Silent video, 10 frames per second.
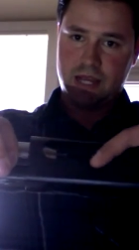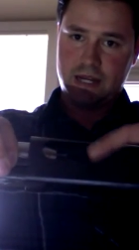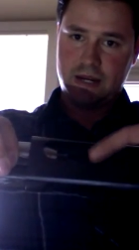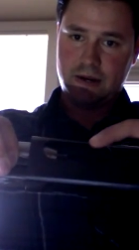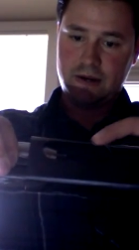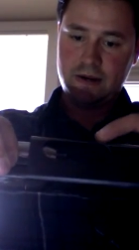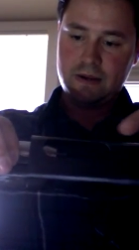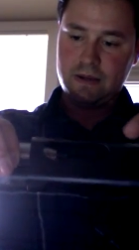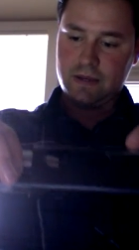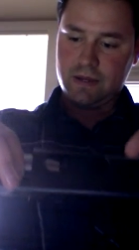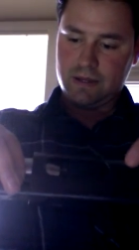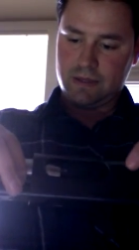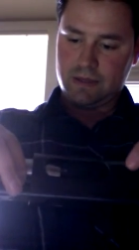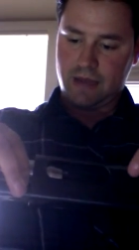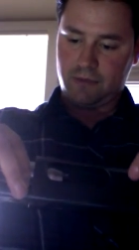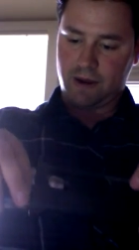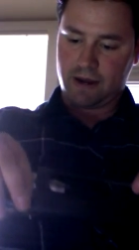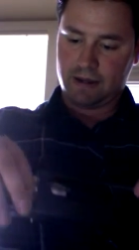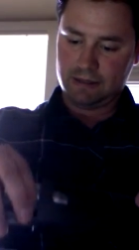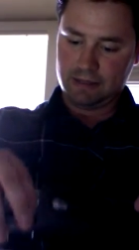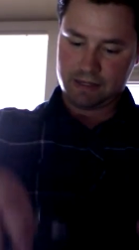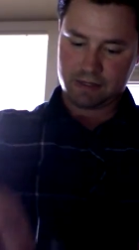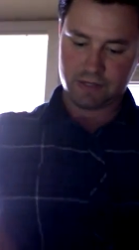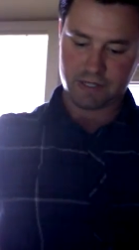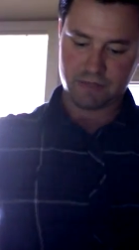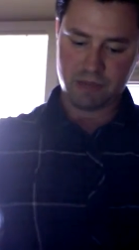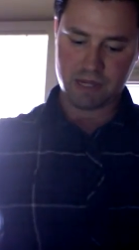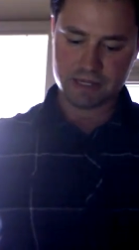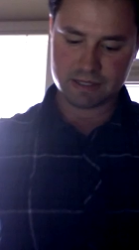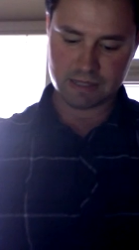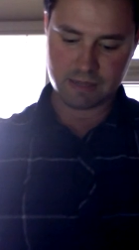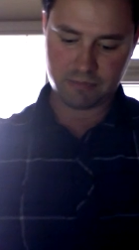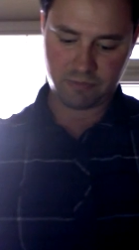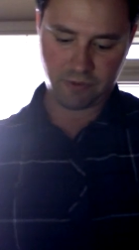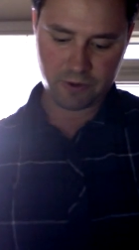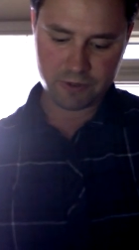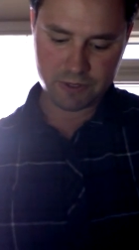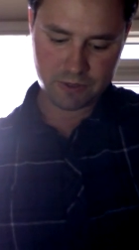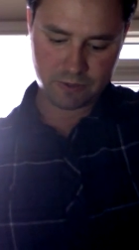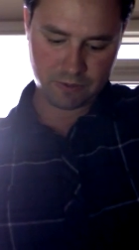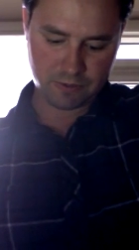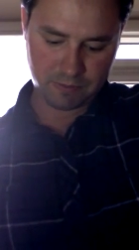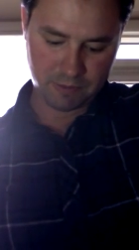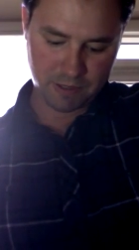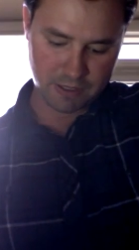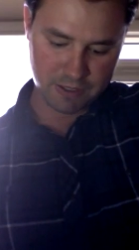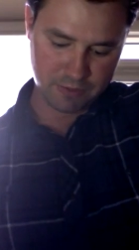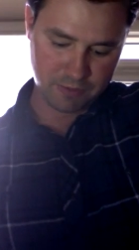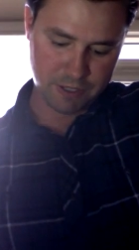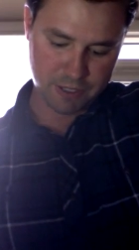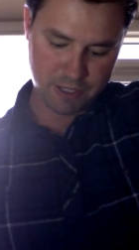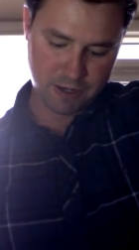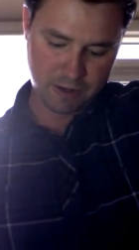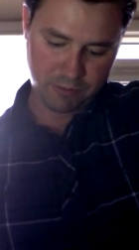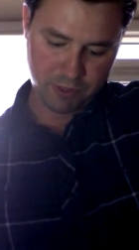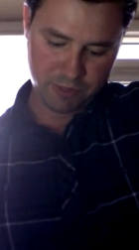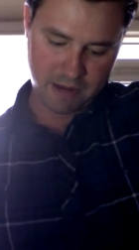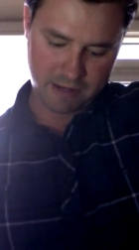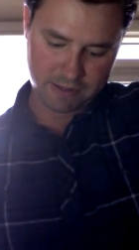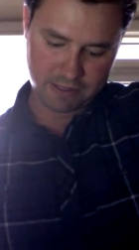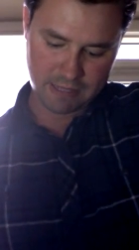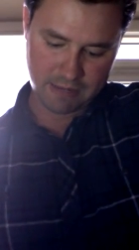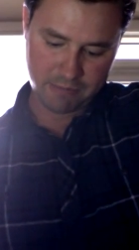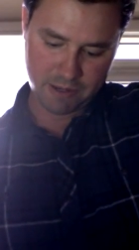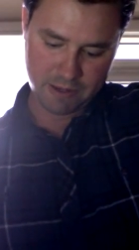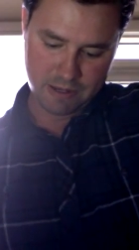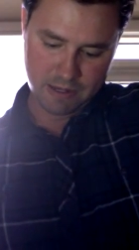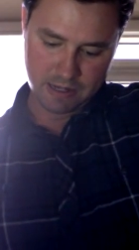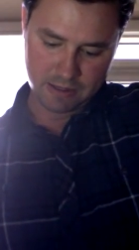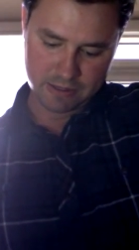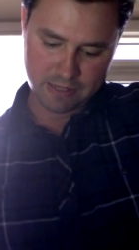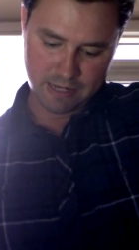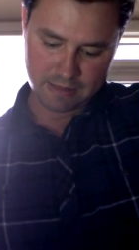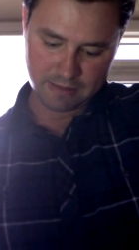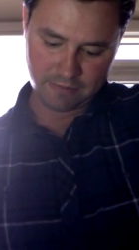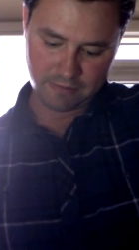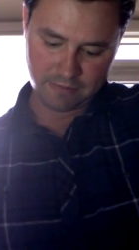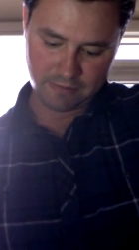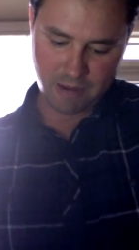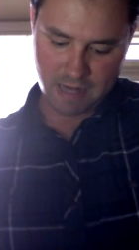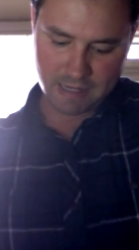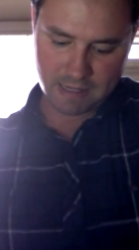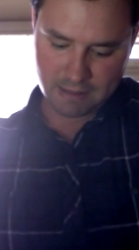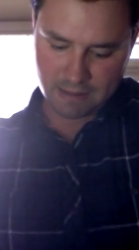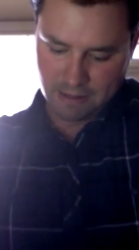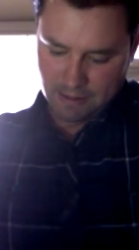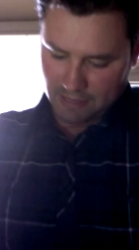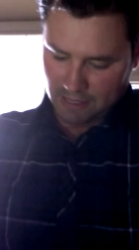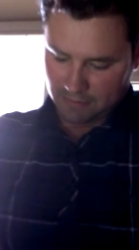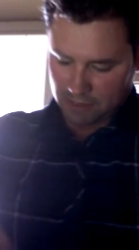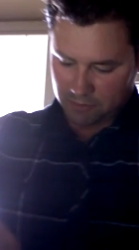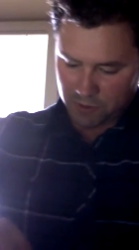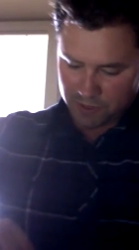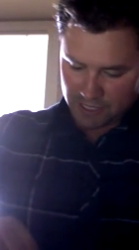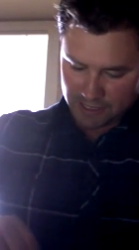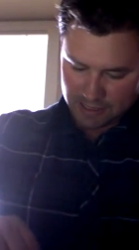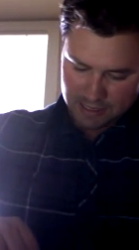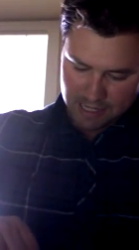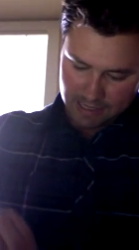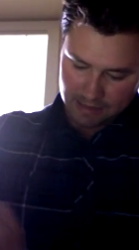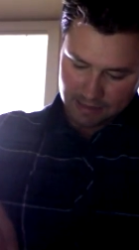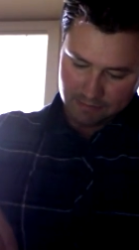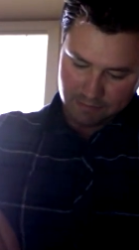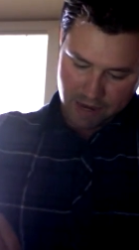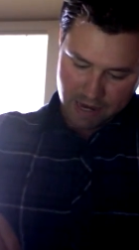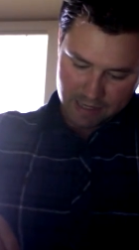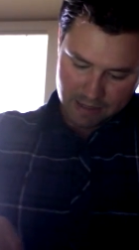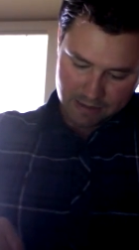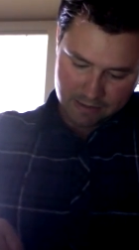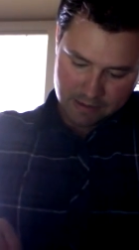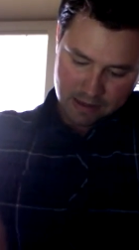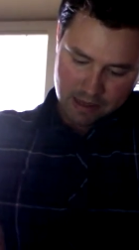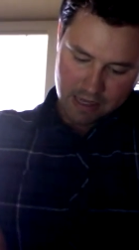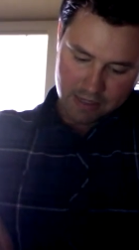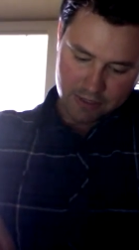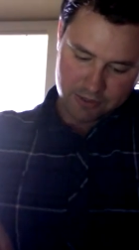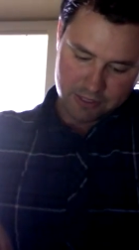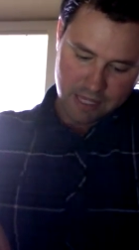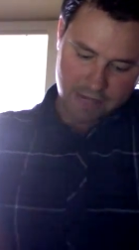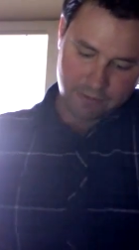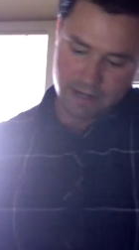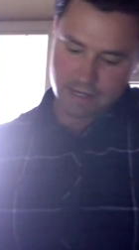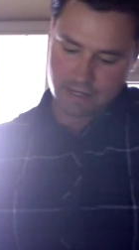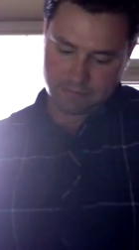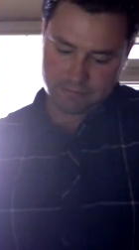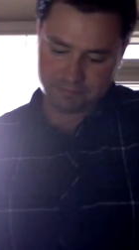here, that rail is going to meet its lip first. So I'm going to just reach in here, push back on the lip. It'll slide a little further back. Then I'm going to push that second lip back and she'll slide right in.